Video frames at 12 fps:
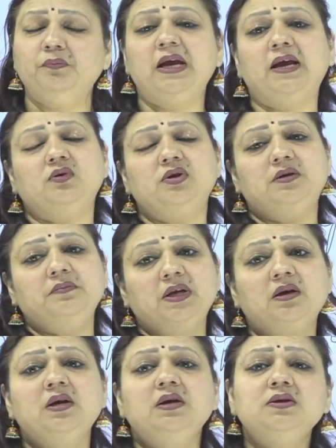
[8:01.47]
cacodermia,
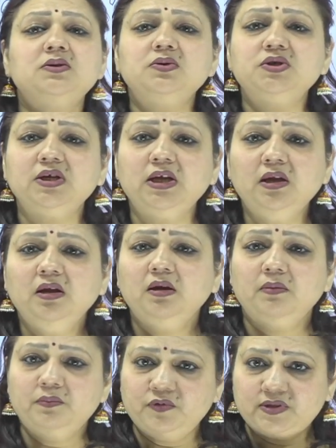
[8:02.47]
so she
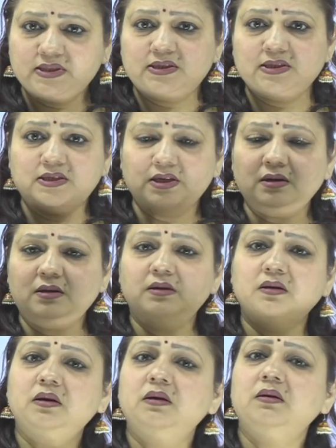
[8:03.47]
visited a
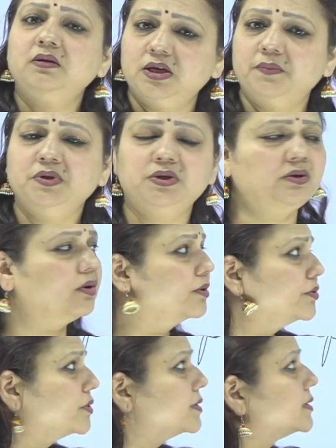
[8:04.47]

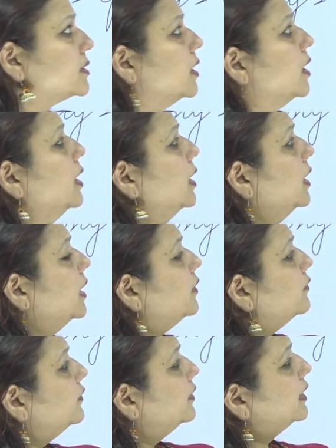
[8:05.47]
dermatologist. It
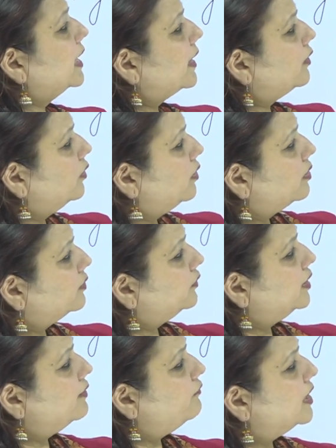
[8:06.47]
was the
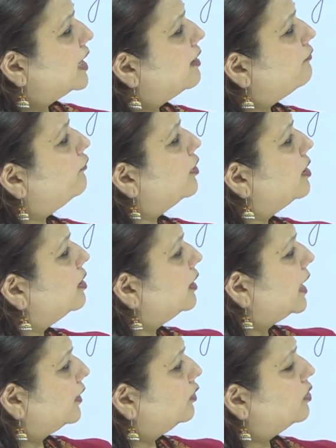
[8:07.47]
cacodoxy. We have a
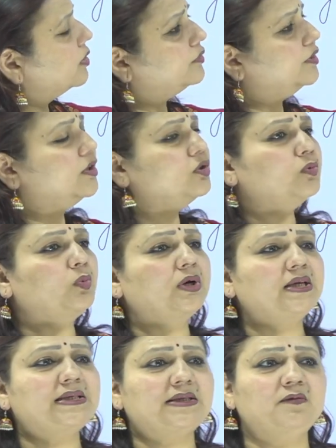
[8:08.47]
cacodoxy
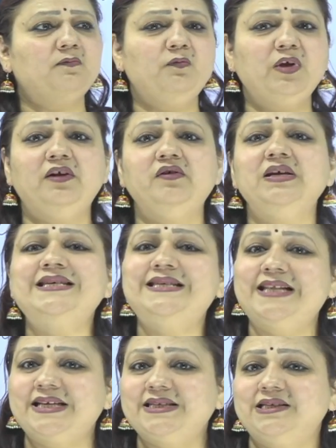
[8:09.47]
towards various
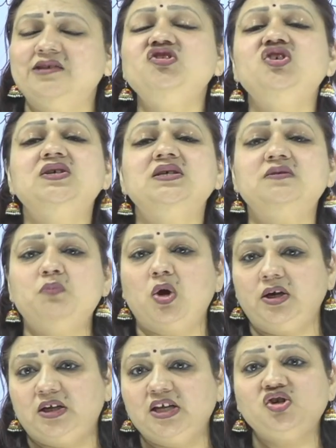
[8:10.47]
licentious
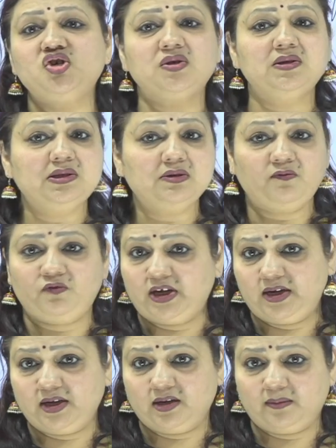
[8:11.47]
politicians of
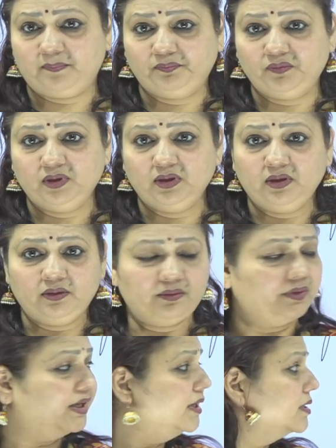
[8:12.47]
India,
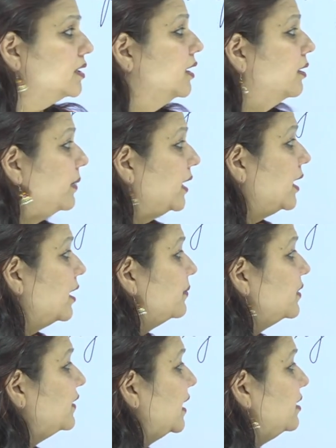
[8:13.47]
right? Making up
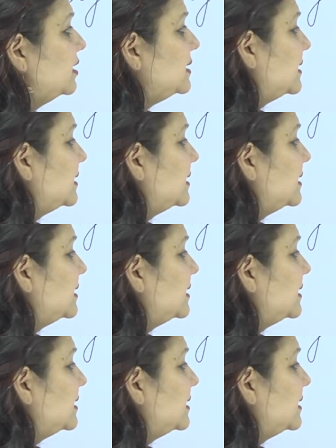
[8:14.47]
the sentence